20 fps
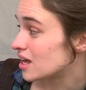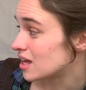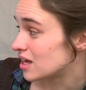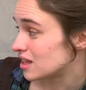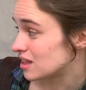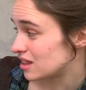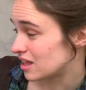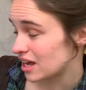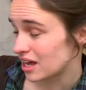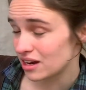
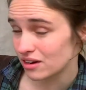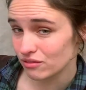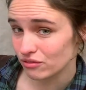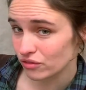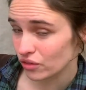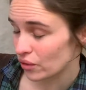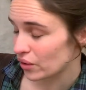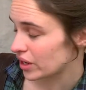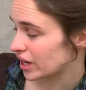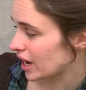Then
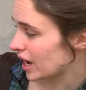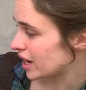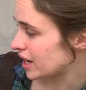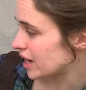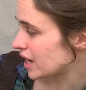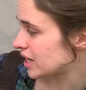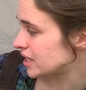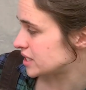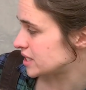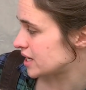Floyd had an
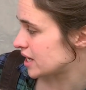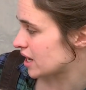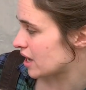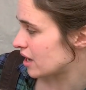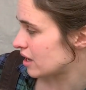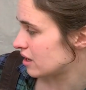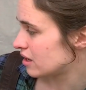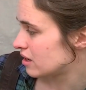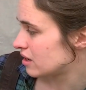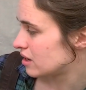
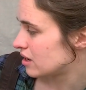idea